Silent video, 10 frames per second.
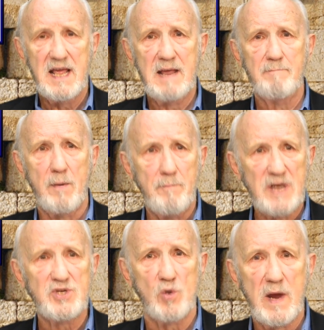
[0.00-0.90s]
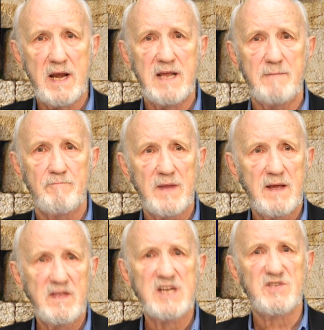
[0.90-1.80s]
in perpetuating
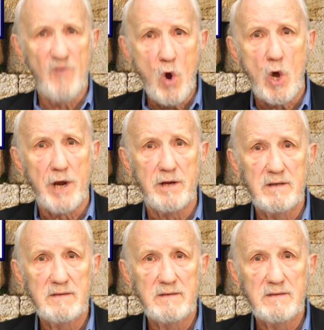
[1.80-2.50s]
this fraud.